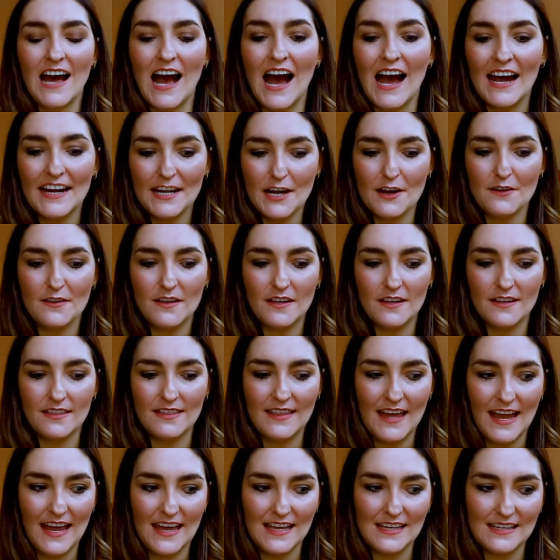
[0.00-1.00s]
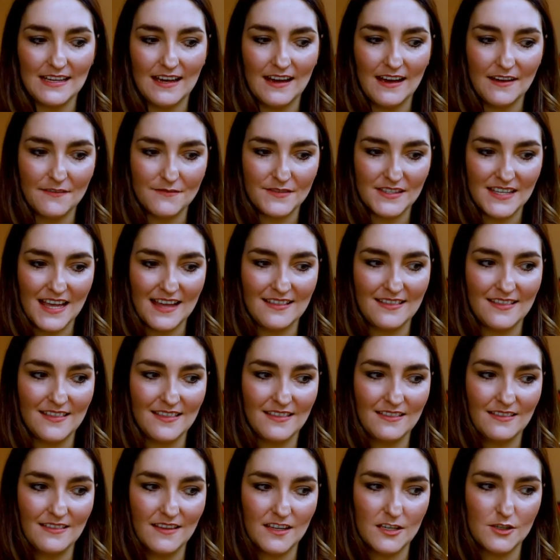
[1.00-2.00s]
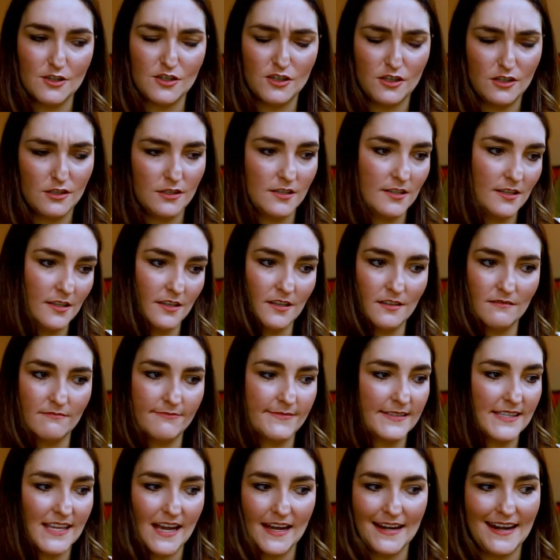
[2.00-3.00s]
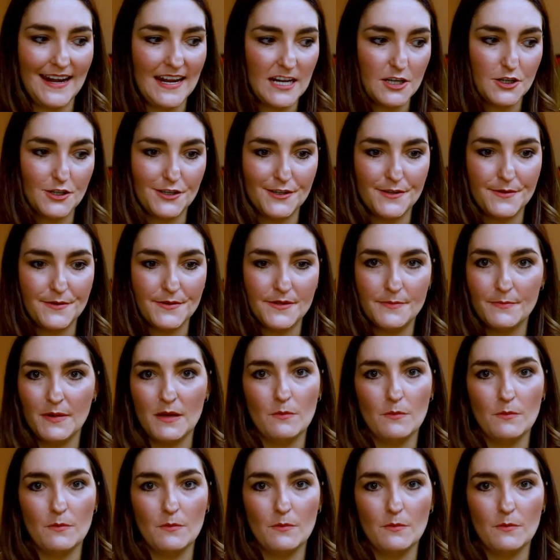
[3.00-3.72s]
I know that they have said that due to certain issues,